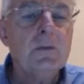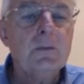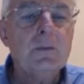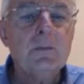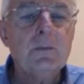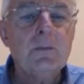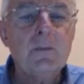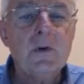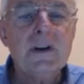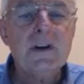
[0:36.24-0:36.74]

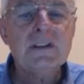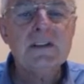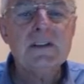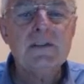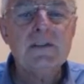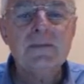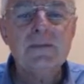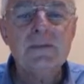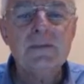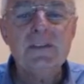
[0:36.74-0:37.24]
quite a,
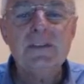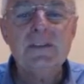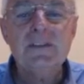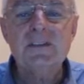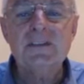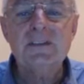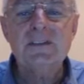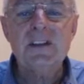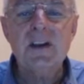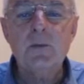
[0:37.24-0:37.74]

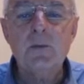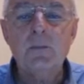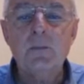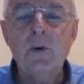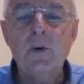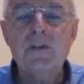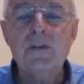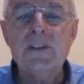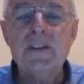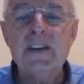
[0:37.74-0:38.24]
there's that
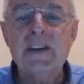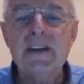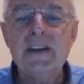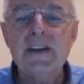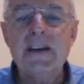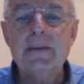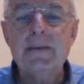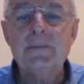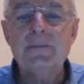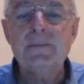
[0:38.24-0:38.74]
one
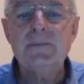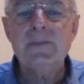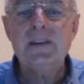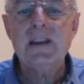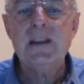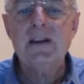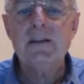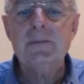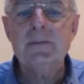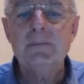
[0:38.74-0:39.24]
there.
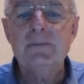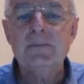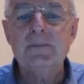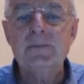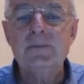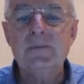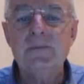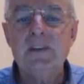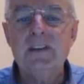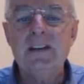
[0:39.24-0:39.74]

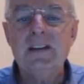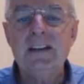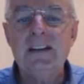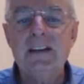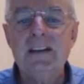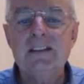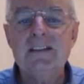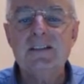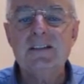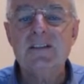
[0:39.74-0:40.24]

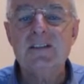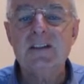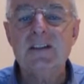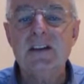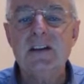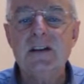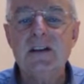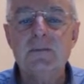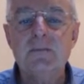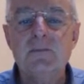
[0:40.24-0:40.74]
It's
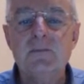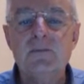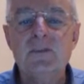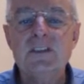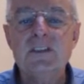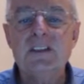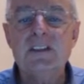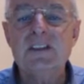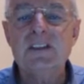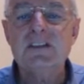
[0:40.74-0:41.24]

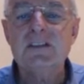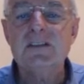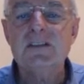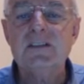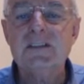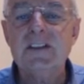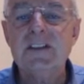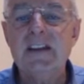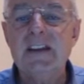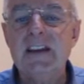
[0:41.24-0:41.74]
resistance
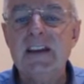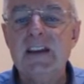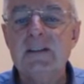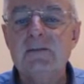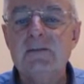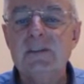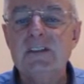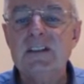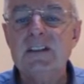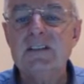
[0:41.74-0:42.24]
there,
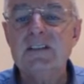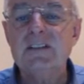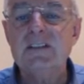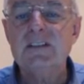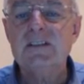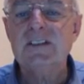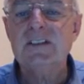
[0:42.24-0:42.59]
resistance